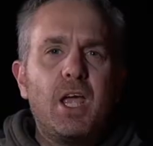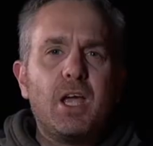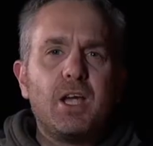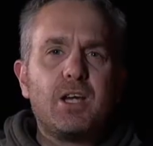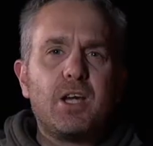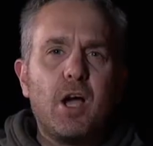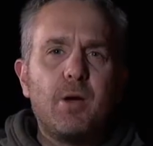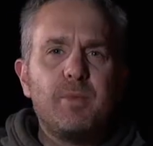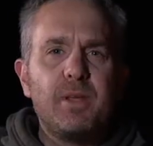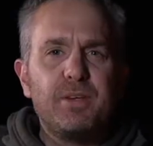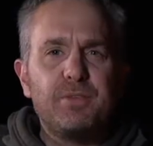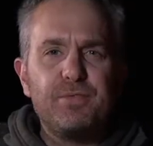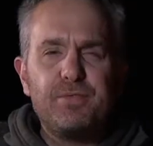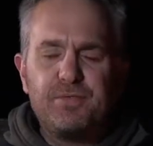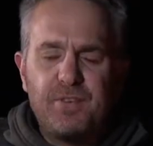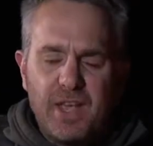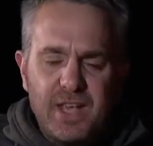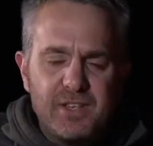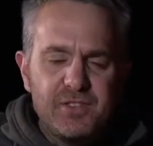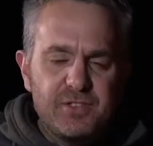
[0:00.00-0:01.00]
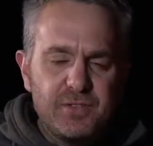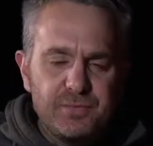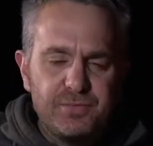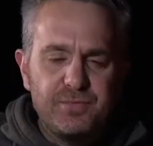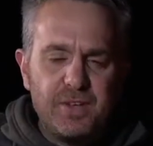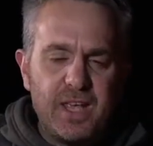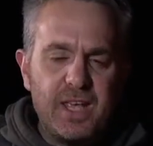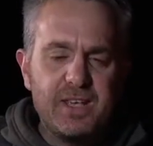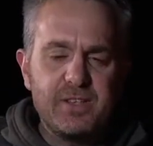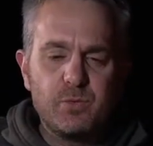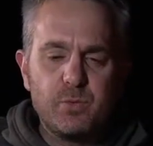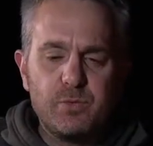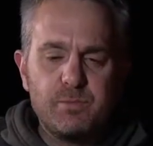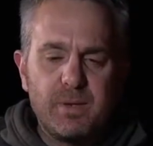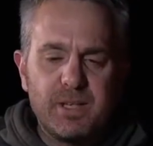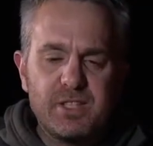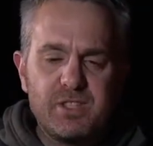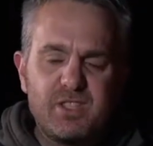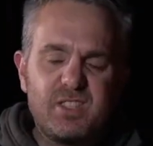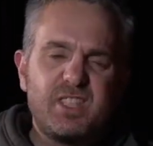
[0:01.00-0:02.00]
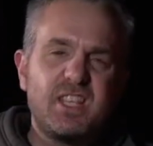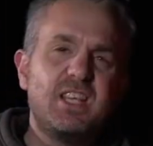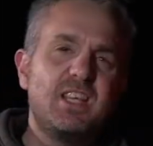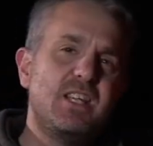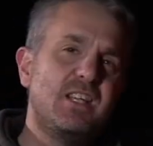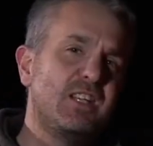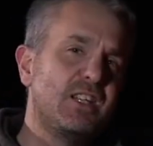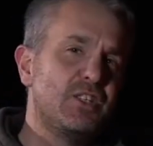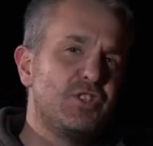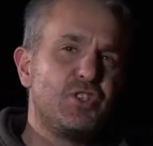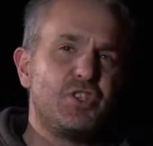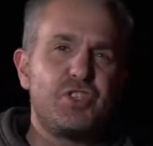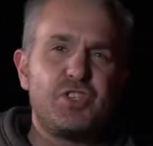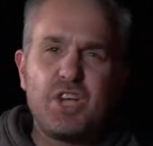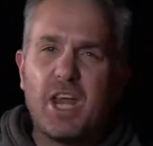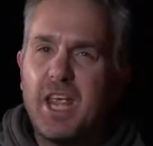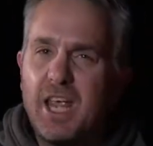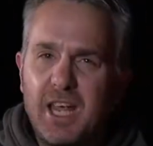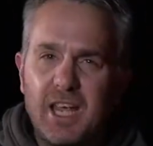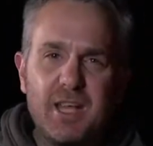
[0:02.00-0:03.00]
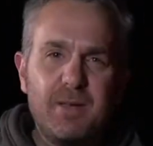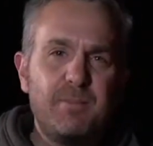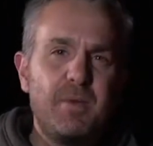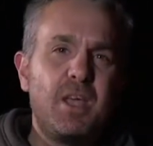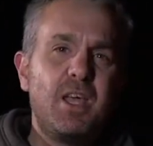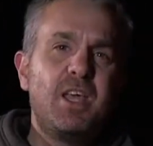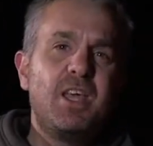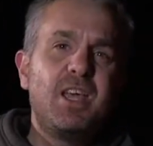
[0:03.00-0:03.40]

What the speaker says: coming face to face with my sin and shame,